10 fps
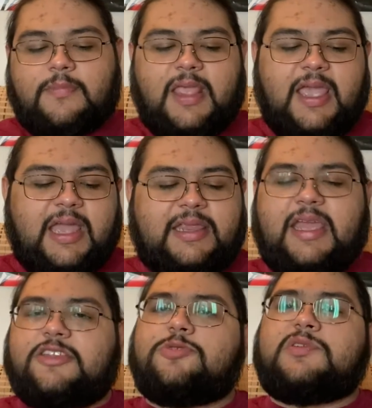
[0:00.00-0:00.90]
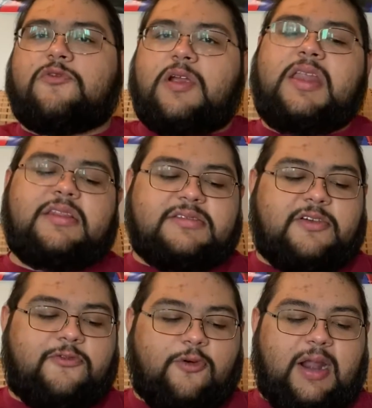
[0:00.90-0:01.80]
And yeah, in terms of rating, this is a
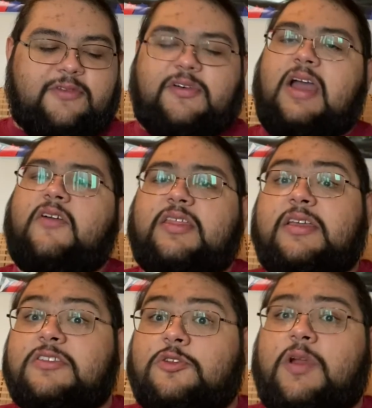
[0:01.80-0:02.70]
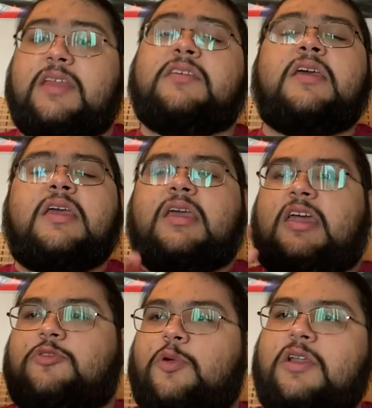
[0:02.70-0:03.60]
4 out of 5. I think it's great.
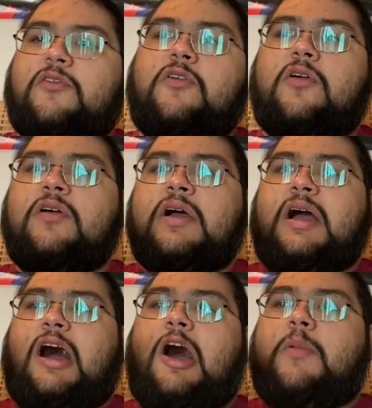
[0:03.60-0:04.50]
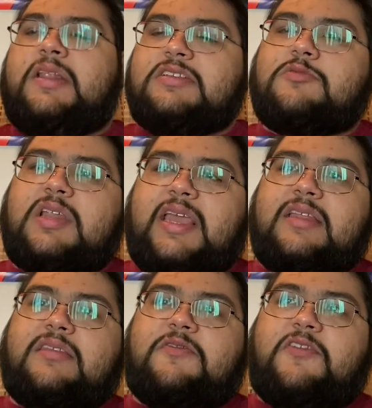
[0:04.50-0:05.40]
It's wonderful. It doesn't really
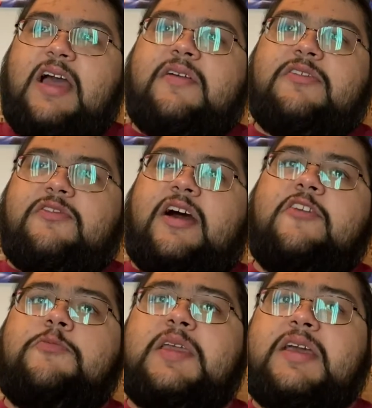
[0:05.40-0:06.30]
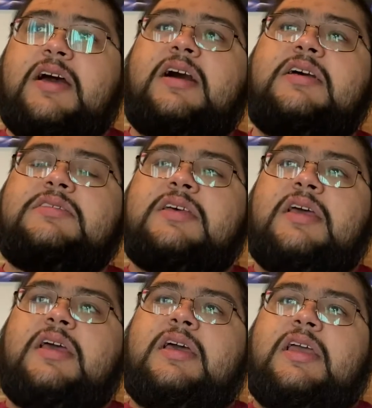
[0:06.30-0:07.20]
get 5 out of 5 because
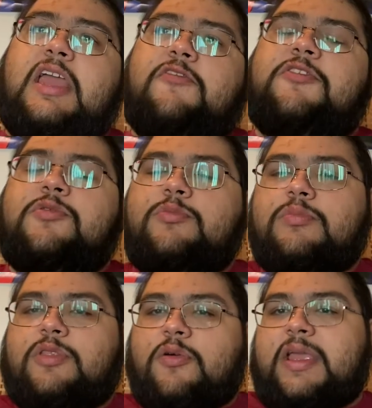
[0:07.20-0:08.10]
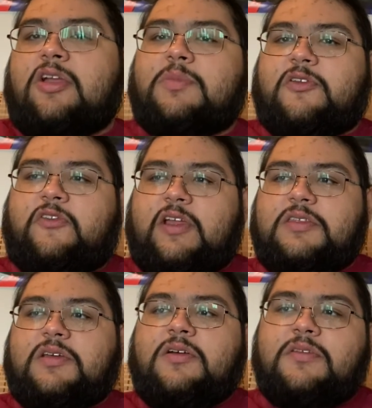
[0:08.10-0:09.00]
if you don't care about Fairy
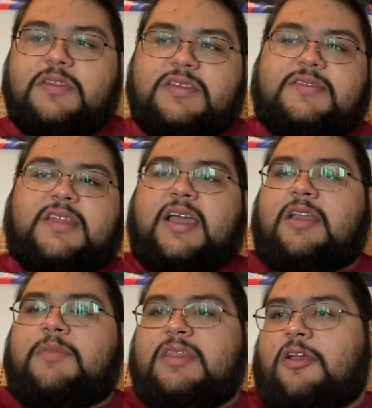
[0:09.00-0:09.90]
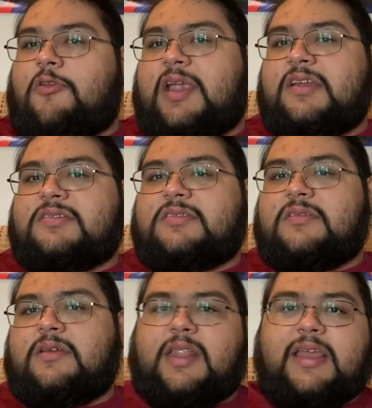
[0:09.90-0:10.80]
Tail, this is not going to be the
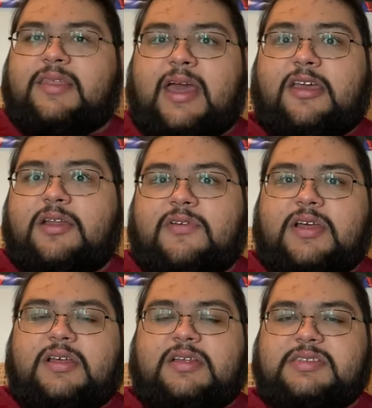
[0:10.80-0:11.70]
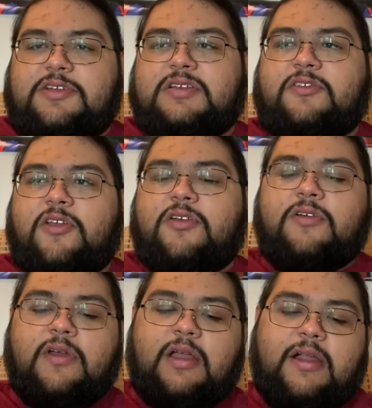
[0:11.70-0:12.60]
greatest, like that good of a series for
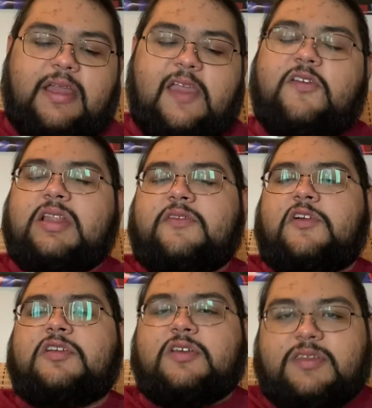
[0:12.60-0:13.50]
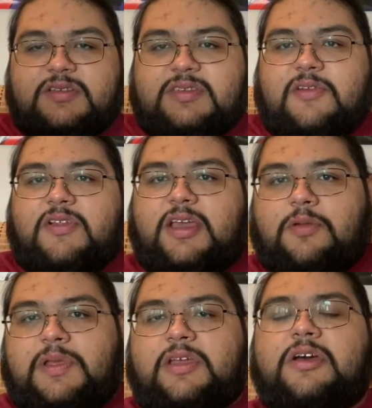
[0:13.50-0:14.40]
you. If you like Fairy Tail, this is definitely
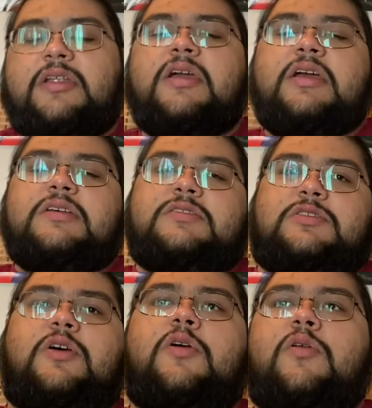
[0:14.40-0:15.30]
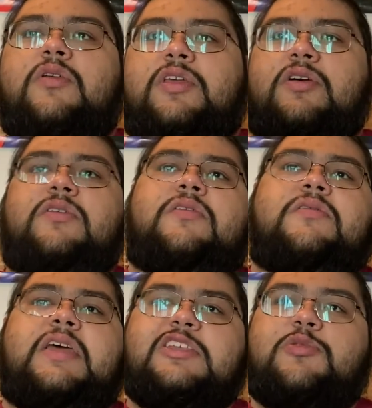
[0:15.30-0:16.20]
going to be good. So, you
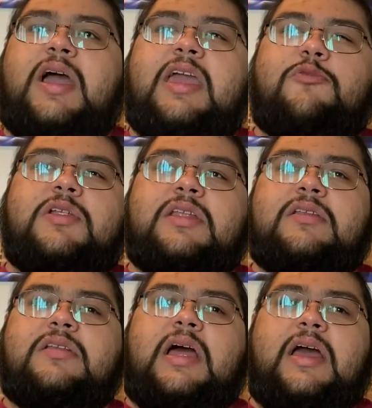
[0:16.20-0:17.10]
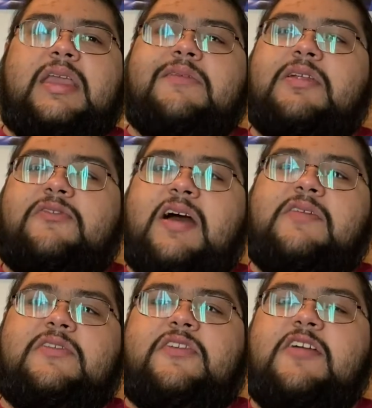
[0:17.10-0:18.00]
know, that's why I wouldn't give it a
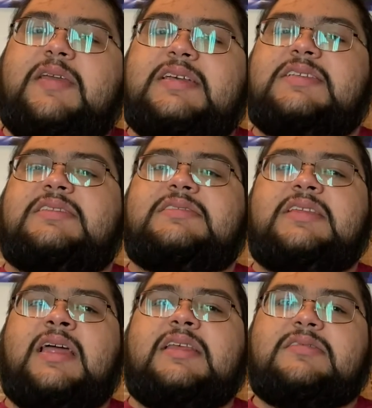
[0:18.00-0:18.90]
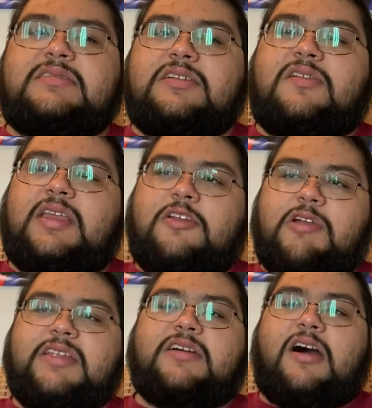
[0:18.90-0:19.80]
5 out of 5 because it's not necessarily
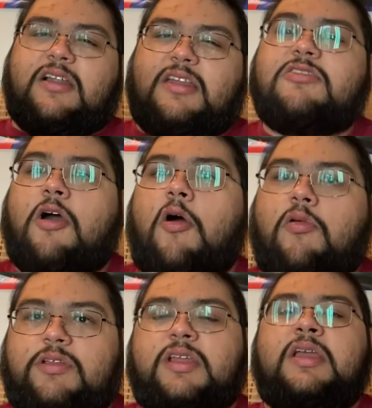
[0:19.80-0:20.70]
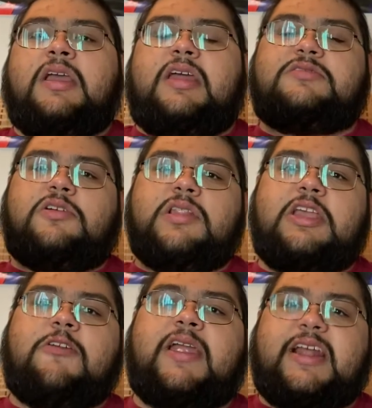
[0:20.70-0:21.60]
great on its own. It's only
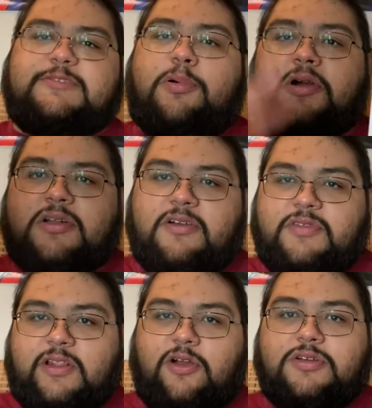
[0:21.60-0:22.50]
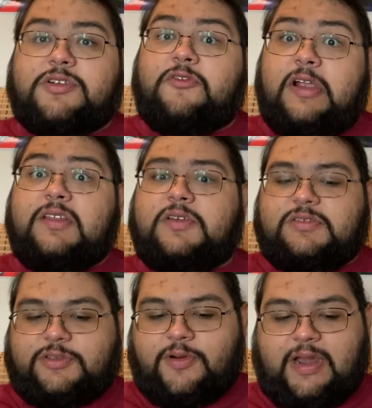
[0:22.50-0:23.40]
great as part of the larger Fairy Tail
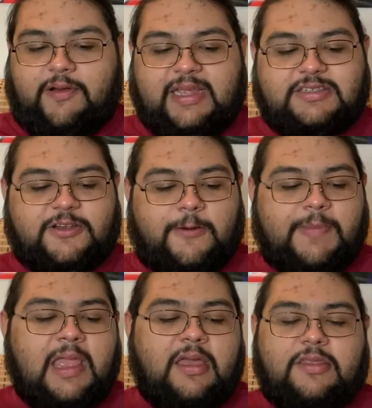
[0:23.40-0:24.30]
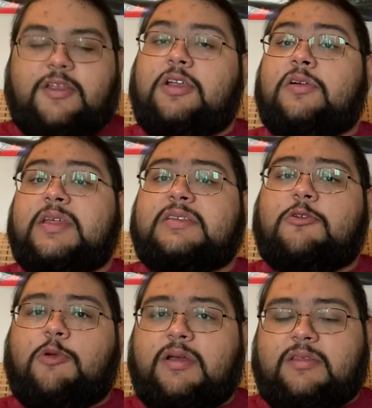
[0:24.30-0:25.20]
story, right? So there you go.
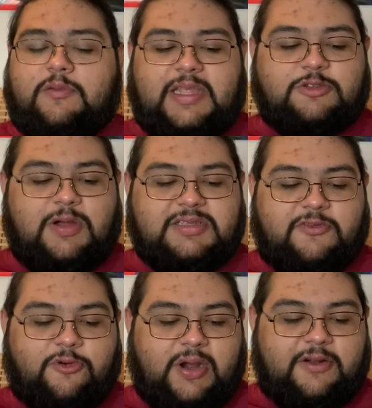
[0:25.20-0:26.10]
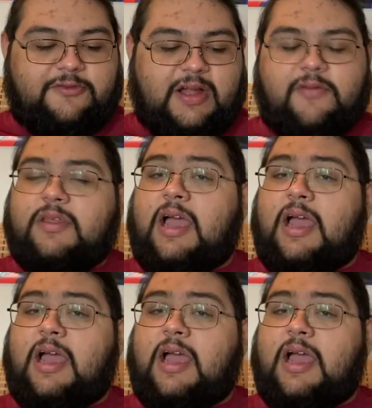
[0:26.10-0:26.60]
That's why it's a 4 out of 5.